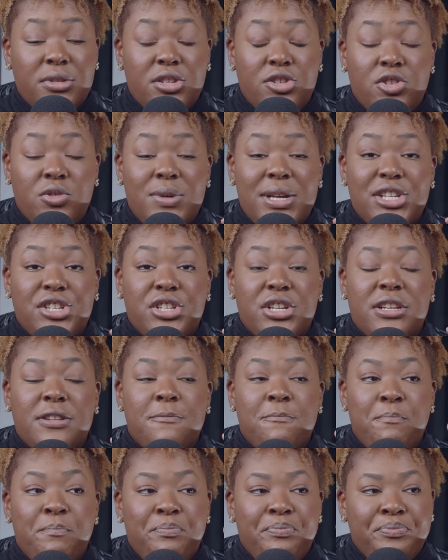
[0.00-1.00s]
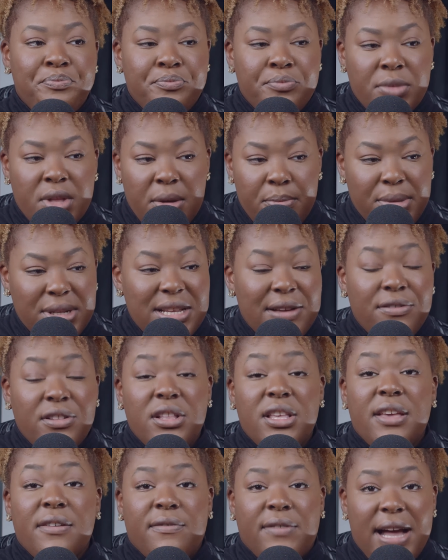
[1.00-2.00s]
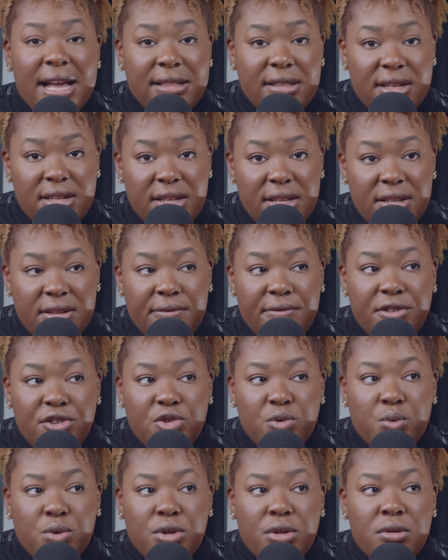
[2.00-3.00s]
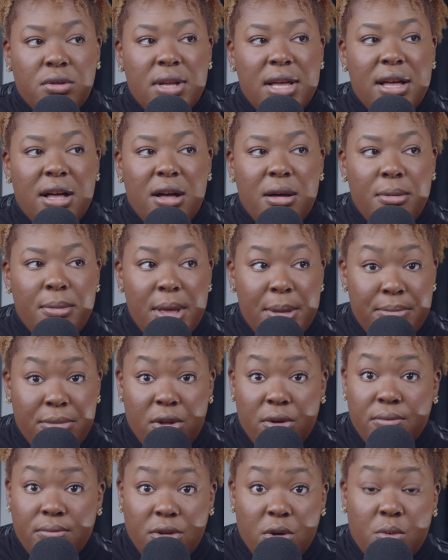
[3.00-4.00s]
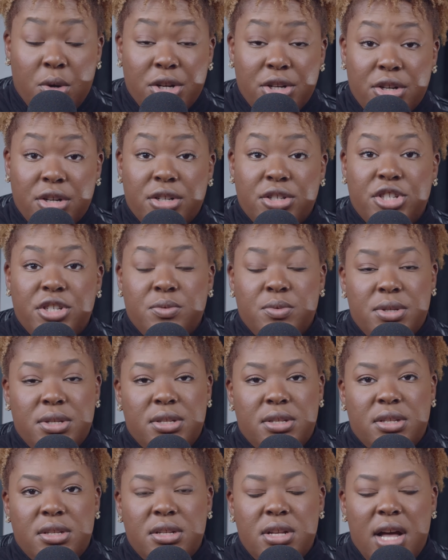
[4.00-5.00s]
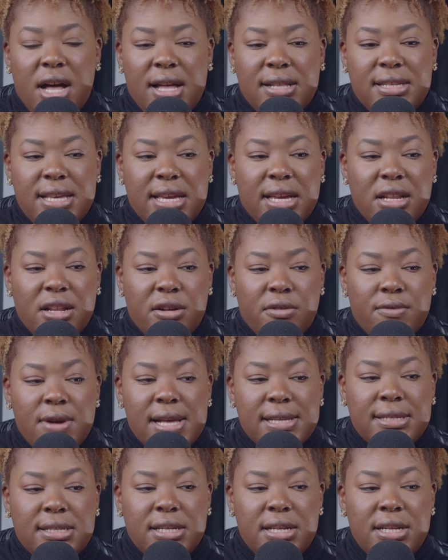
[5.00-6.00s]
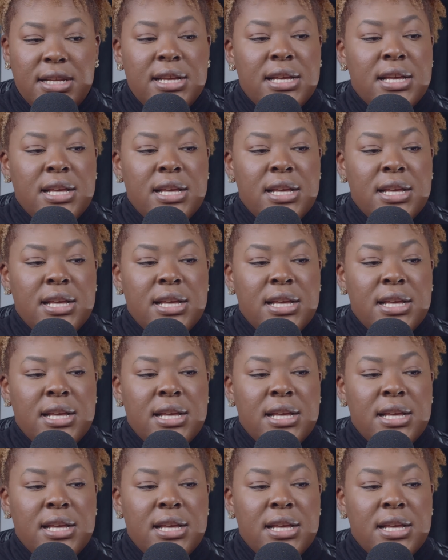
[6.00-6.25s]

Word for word: situation but definitely a violent individual. Um, no, no, wonder she was uh, taken and arrested.